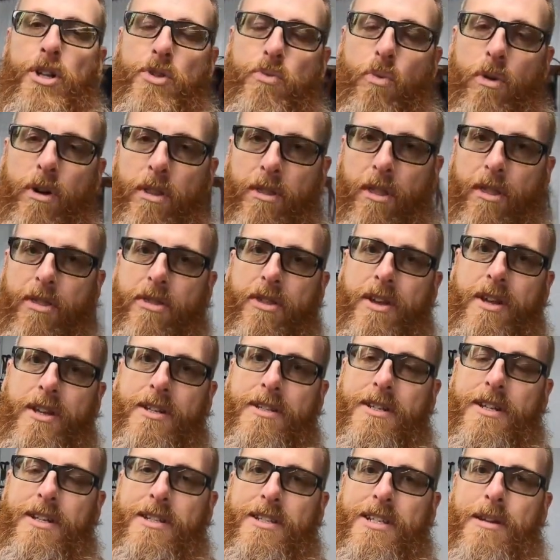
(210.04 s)
one of the things
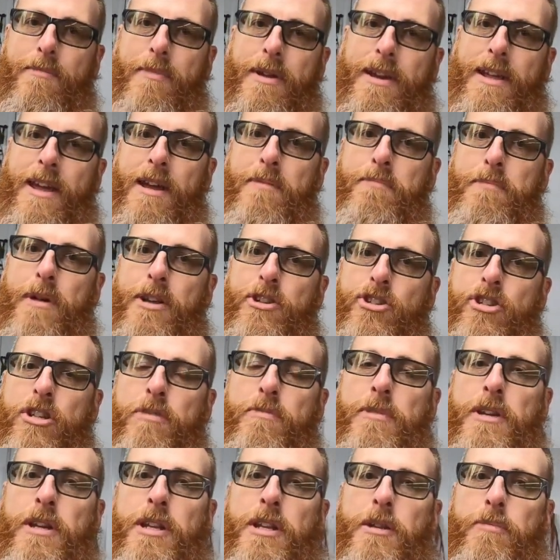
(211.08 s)
that somebody had mentioned to
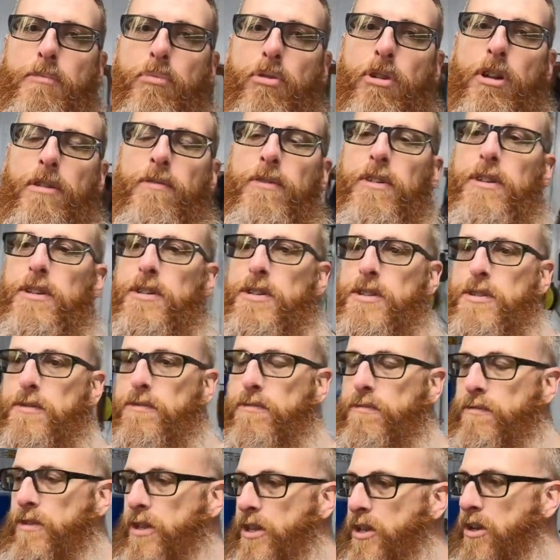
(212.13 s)
me in a previous
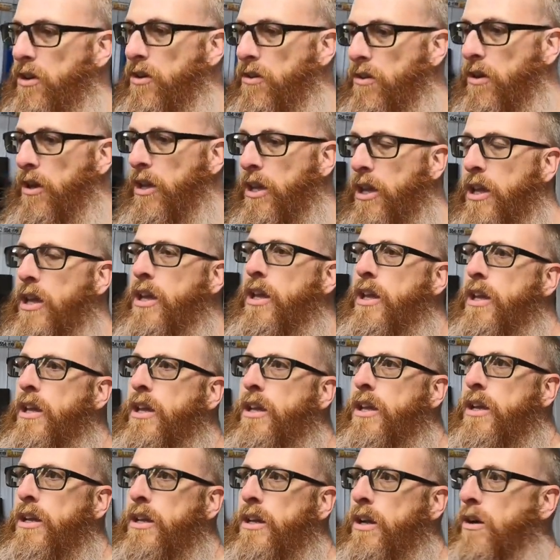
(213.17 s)
video,
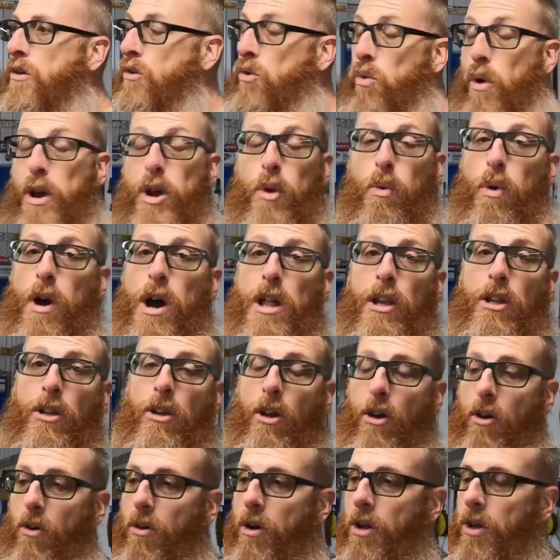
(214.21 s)
oh, quite a while
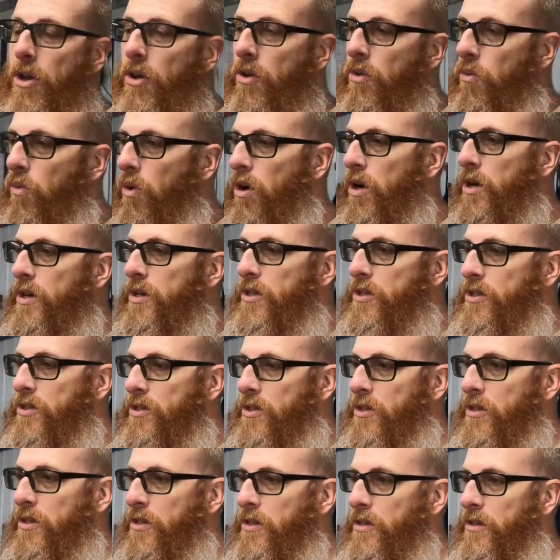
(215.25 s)
ago,
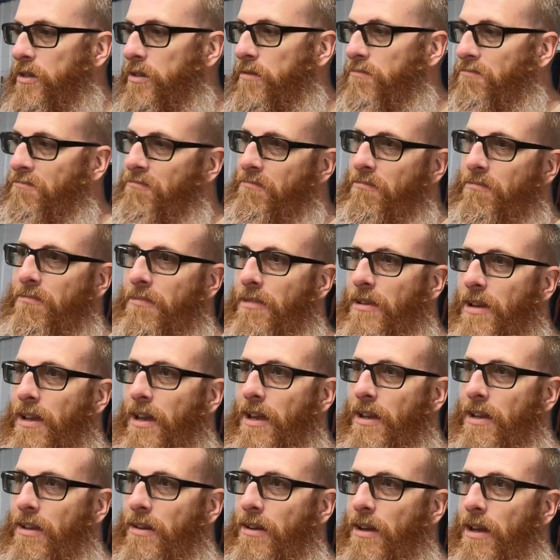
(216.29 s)
was
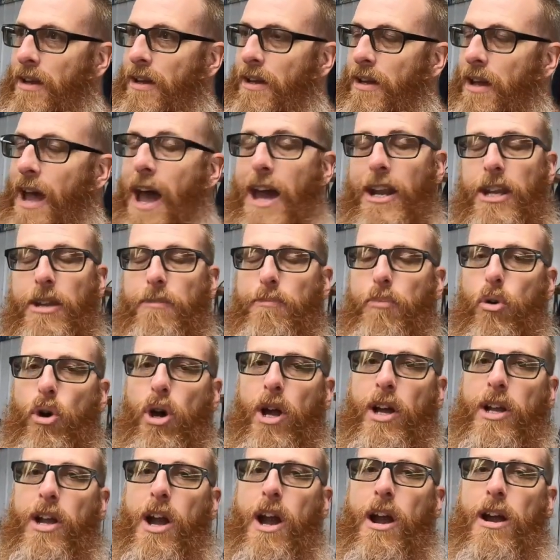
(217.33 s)
uh, how do you put
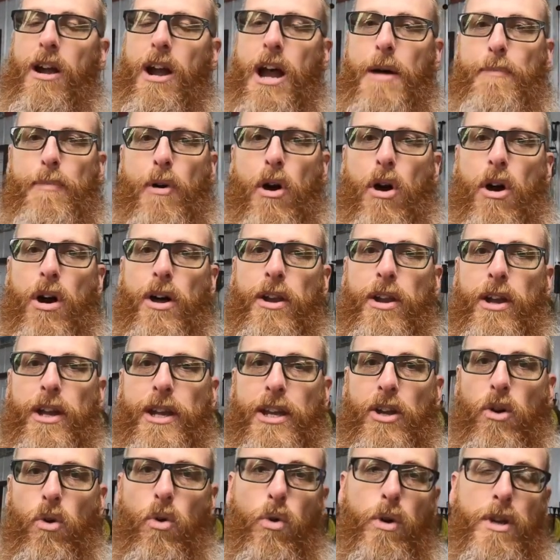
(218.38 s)
a car up on a
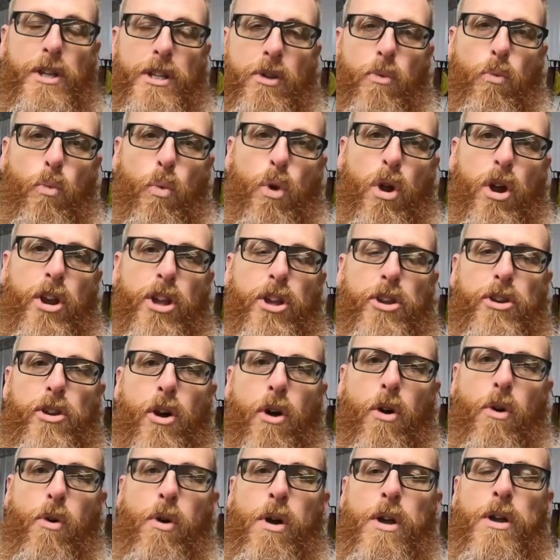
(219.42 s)
hoist? Where do you
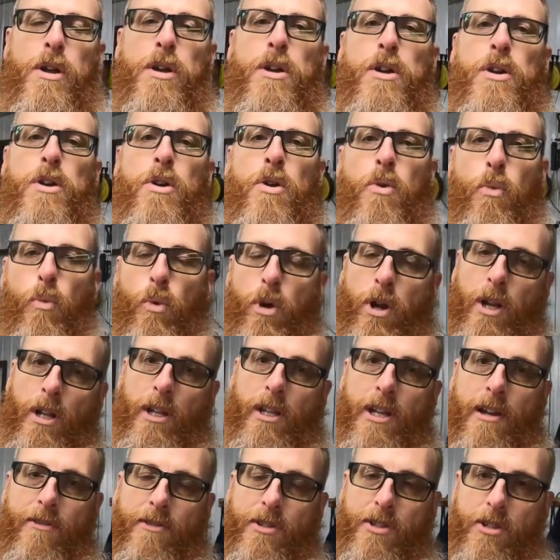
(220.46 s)
know where to
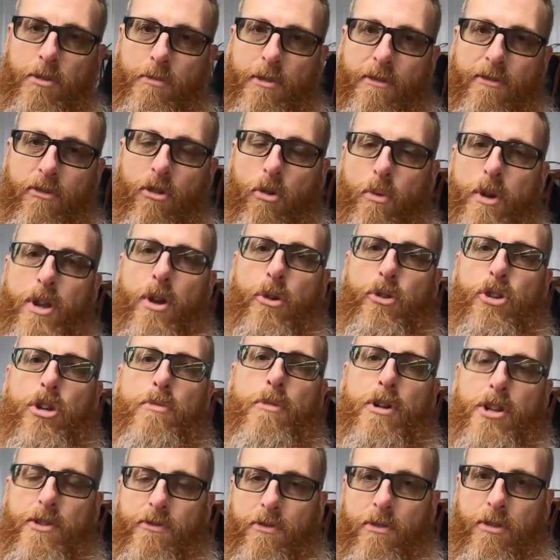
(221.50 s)
lift? So before we go too
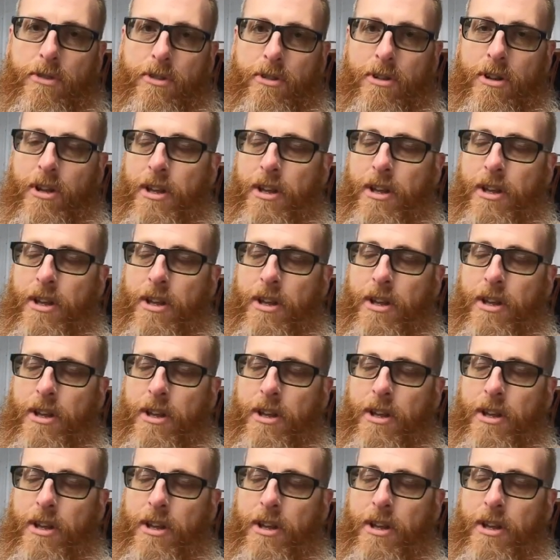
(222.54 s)
much further,